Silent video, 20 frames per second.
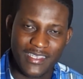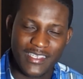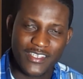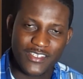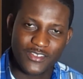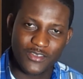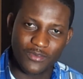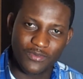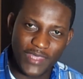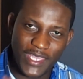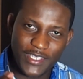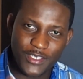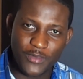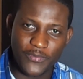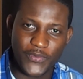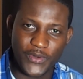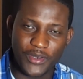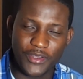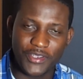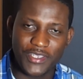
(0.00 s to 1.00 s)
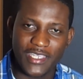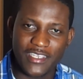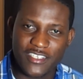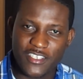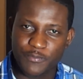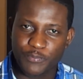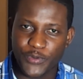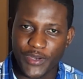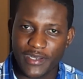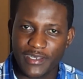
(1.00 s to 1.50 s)
So thank you for looking.
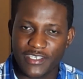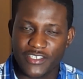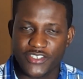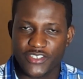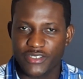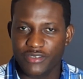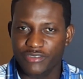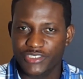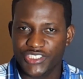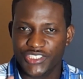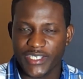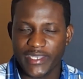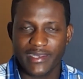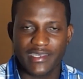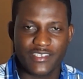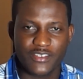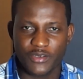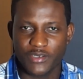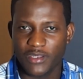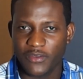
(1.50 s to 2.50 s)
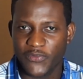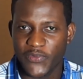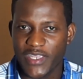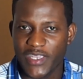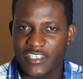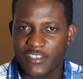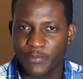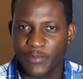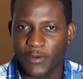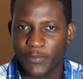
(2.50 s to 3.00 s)
Spread this news. Share this on your
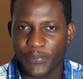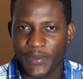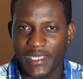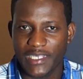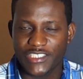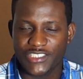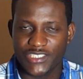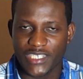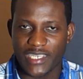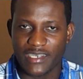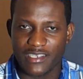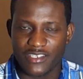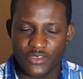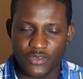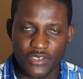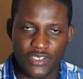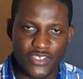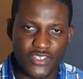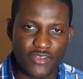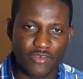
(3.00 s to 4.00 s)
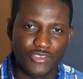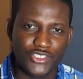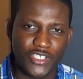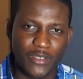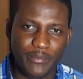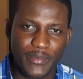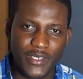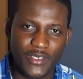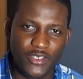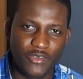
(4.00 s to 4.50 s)
Facebook page. Share this on your
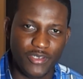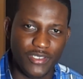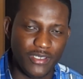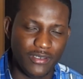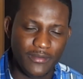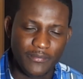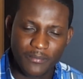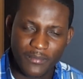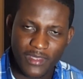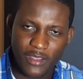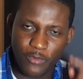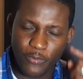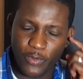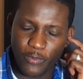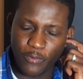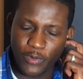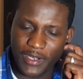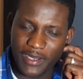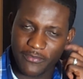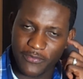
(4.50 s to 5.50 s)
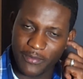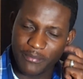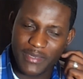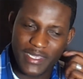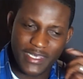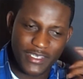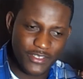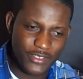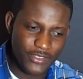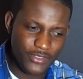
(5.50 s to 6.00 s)
social media, whatever
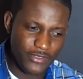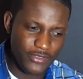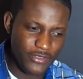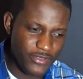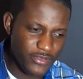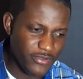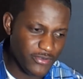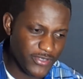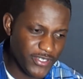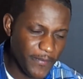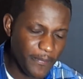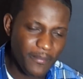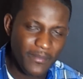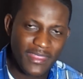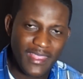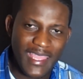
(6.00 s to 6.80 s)
media you use.